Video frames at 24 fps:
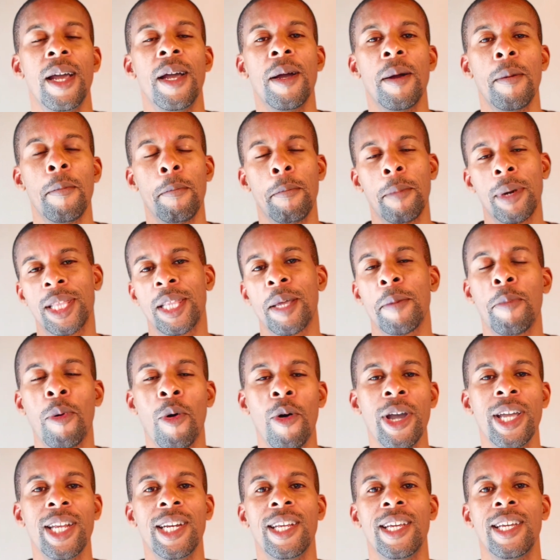But the
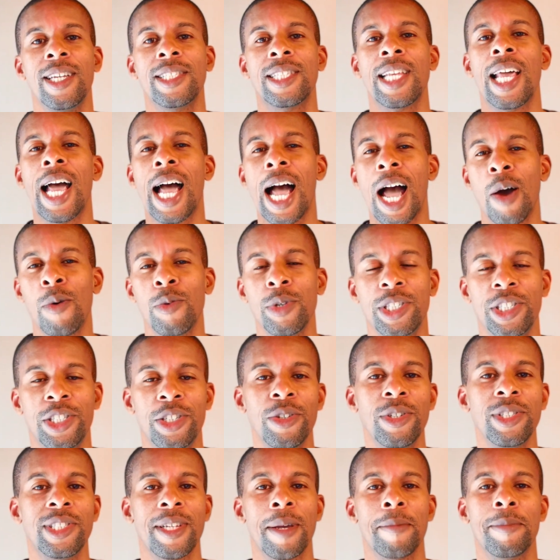point is, I would
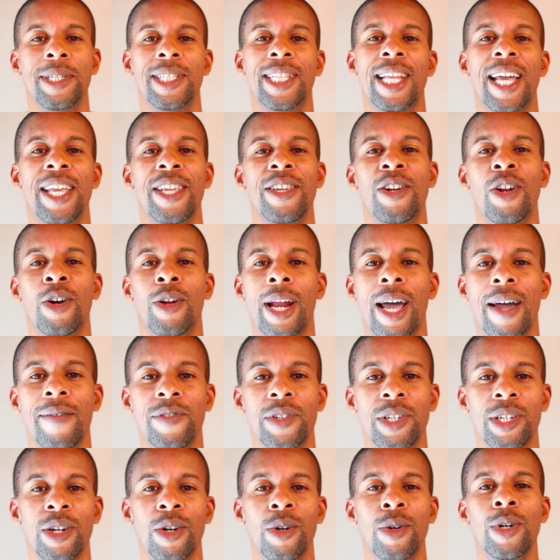choose something that you don't have to
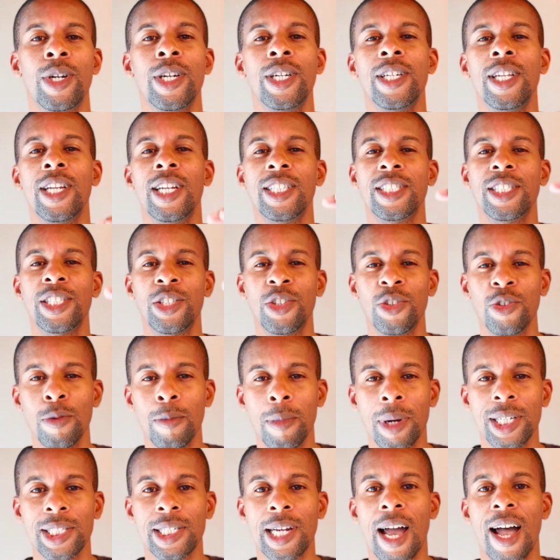go too
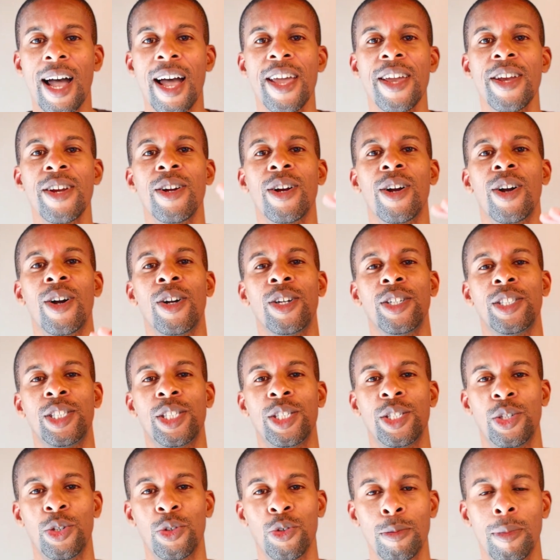much higher or
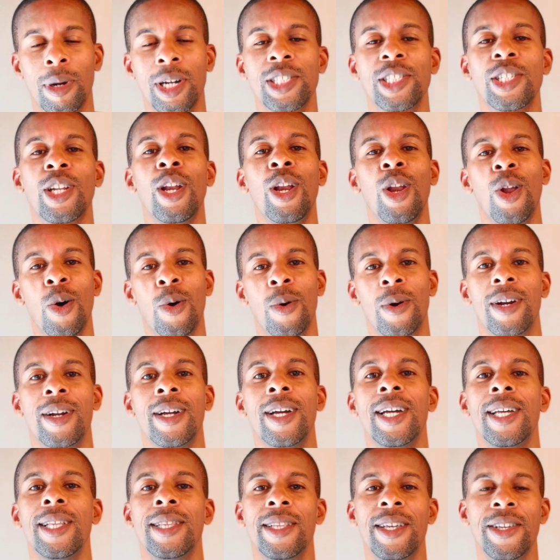too much lower
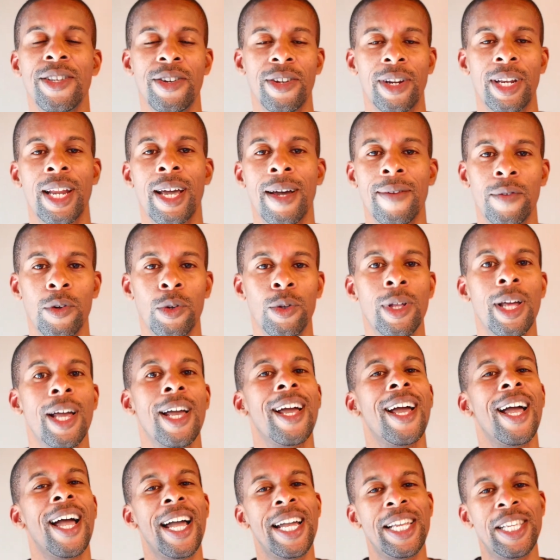than your level,
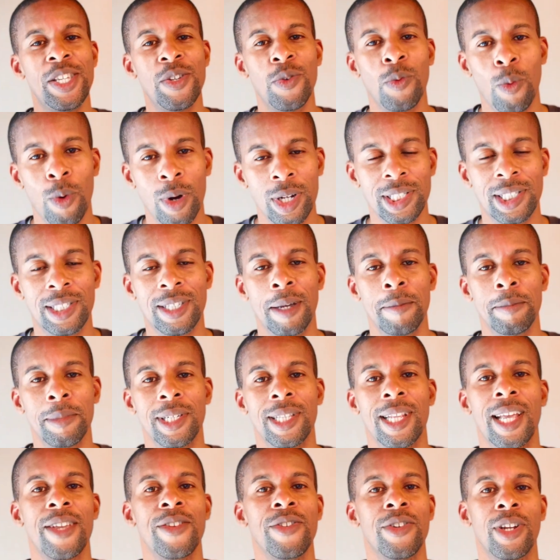and you want something
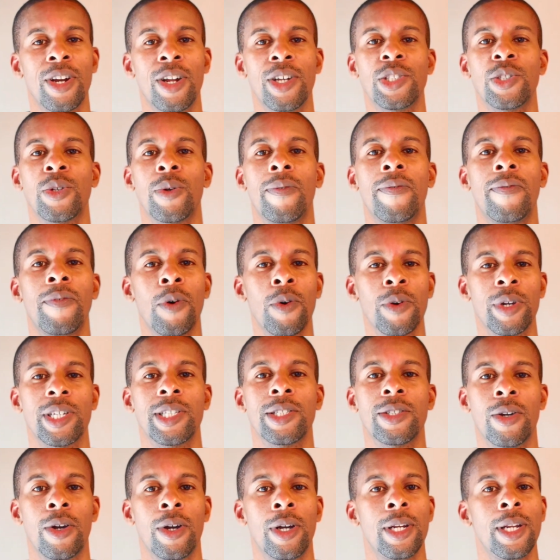that you can also focus
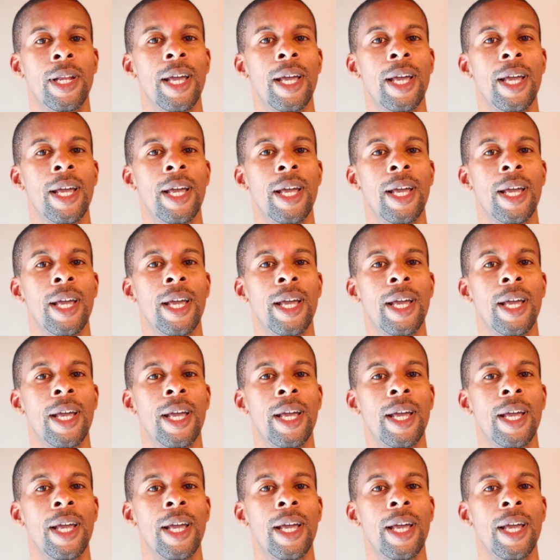on